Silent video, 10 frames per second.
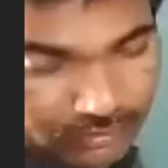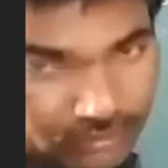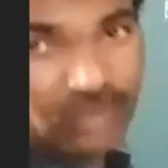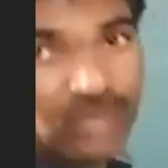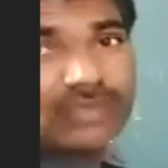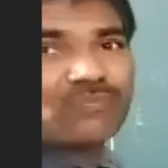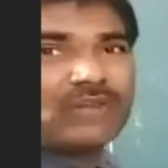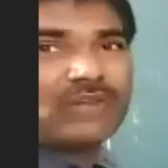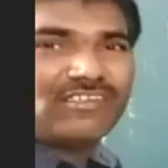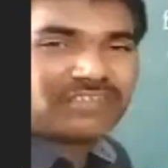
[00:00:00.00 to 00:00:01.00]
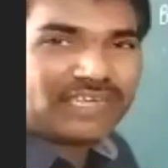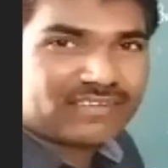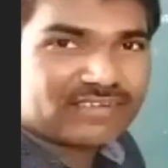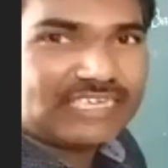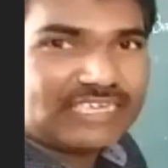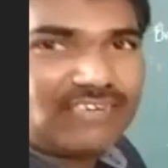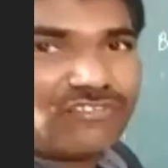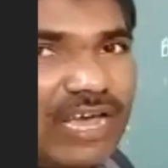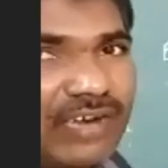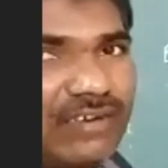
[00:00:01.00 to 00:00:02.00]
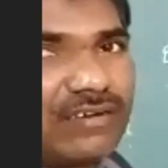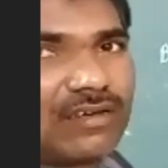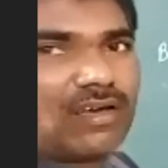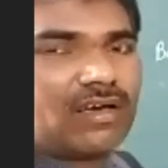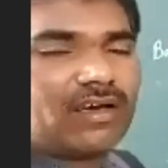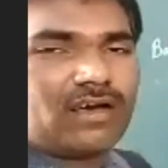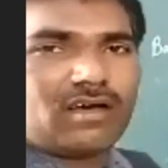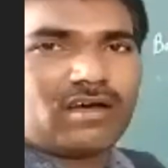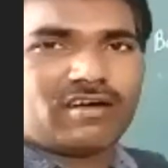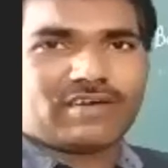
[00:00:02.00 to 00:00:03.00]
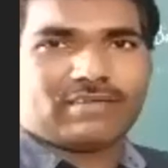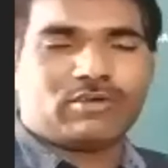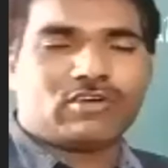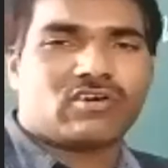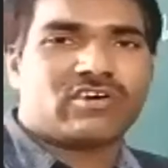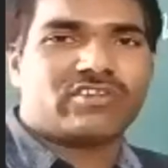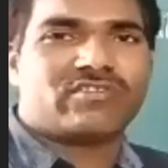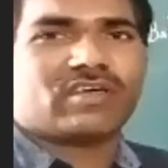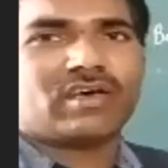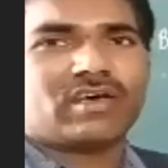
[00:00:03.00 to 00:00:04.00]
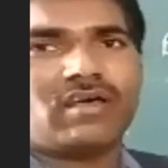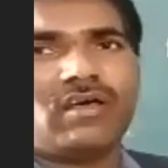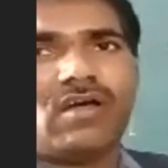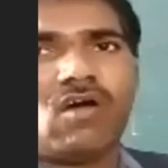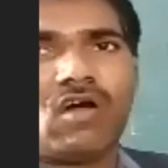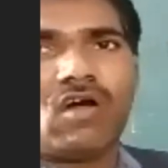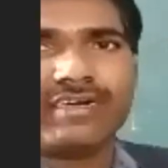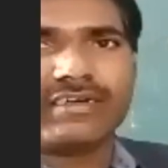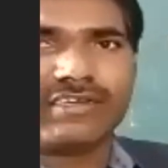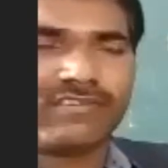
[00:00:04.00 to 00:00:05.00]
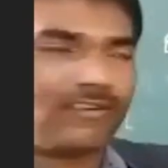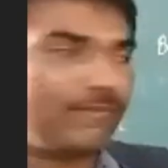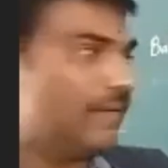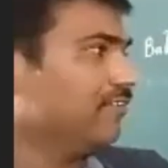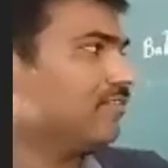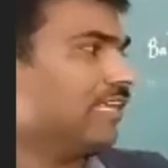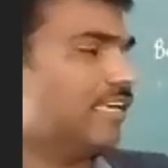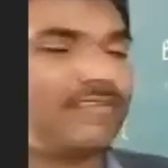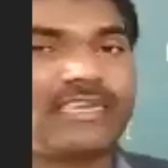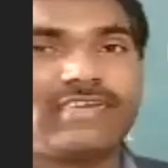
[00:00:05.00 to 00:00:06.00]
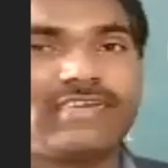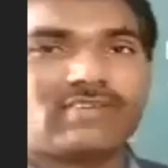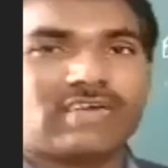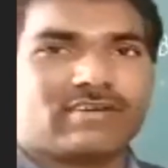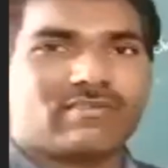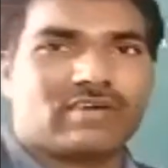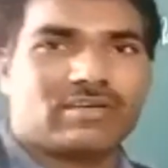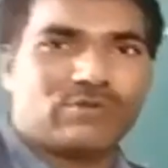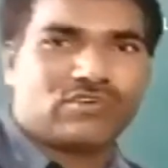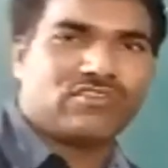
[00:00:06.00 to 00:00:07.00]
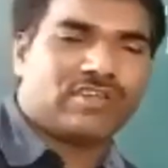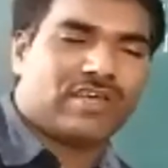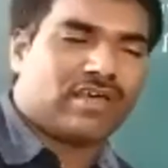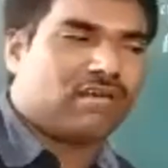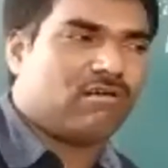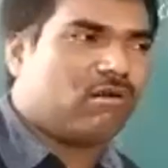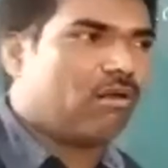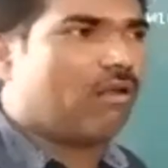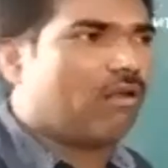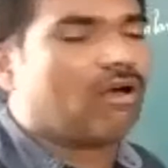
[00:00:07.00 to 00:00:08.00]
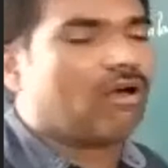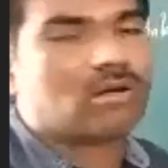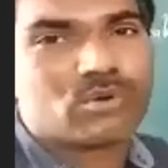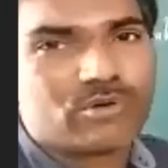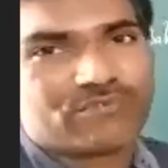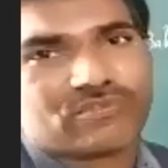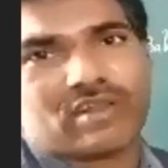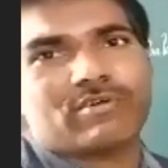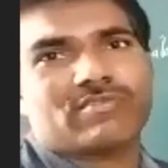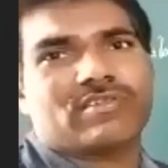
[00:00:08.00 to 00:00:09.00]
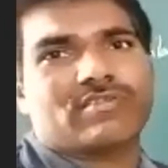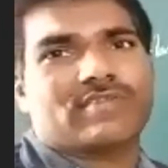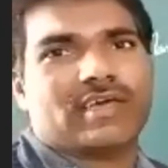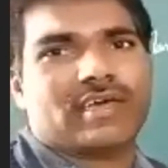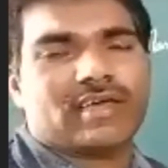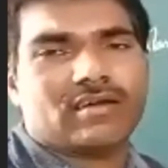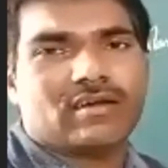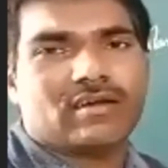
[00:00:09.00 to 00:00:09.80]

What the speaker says: Yes, please take screenshot. Why? Because all the teacher, please take screenshot. Why? Because there are lot of syllabus is there.